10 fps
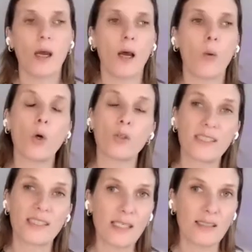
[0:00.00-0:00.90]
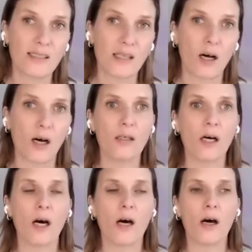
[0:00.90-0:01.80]
What scenes are
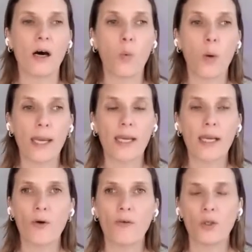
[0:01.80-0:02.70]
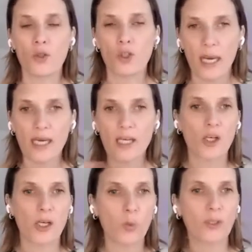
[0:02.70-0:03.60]
a way of you
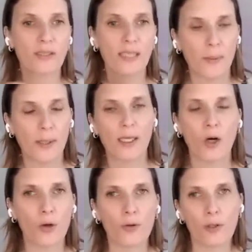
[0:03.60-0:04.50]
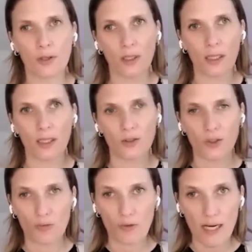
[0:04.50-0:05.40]
changing what's happening on the
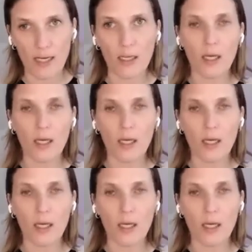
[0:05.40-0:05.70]
screen